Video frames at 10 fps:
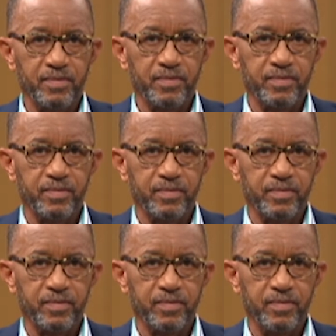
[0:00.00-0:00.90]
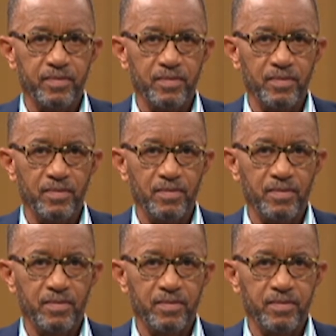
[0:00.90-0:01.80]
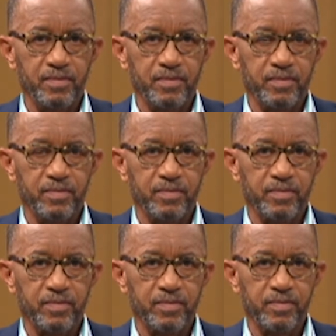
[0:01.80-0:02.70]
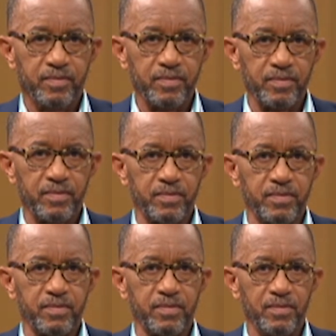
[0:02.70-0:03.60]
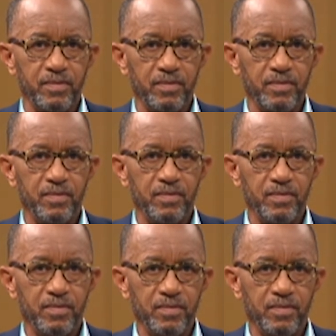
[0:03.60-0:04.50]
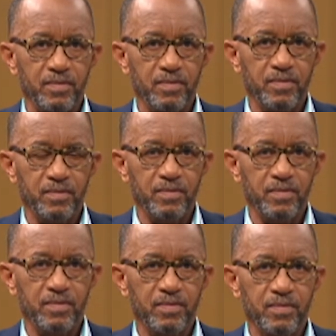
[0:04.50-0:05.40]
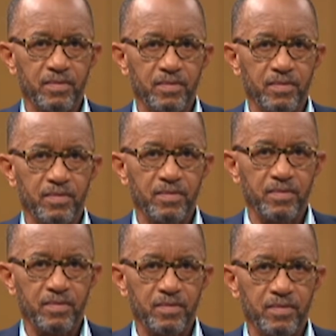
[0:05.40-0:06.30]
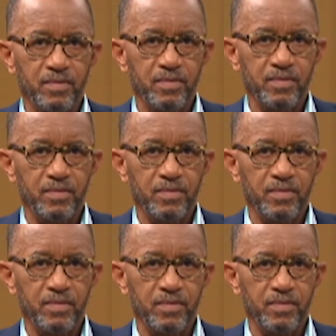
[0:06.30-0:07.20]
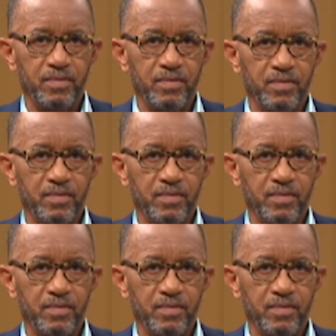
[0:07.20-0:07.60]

The person shown says nothing.